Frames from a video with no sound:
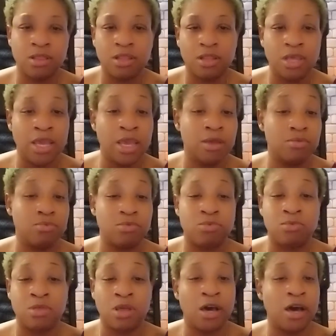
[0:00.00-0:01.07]
it,
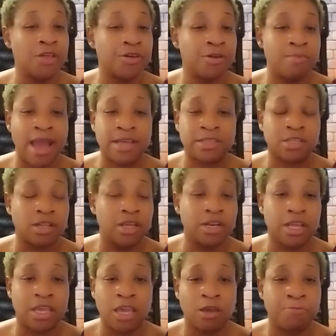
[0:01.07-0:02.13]
the other masculine,
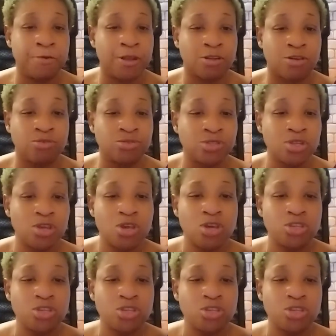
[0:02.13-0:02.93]
the King of Pentacles.